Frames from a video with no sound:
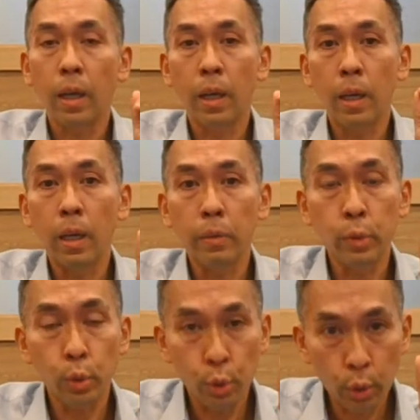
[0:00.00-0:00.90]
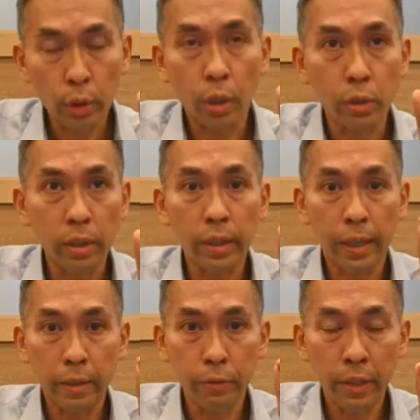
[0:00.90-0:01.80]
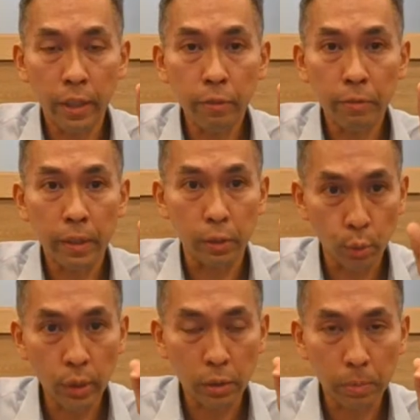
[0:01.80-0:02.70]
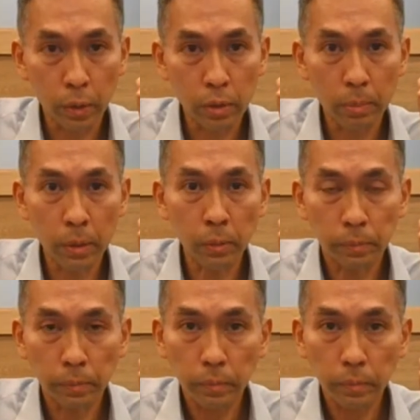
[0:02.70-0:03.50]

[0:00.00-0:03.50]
uh, you should consider IVF as soon as possible.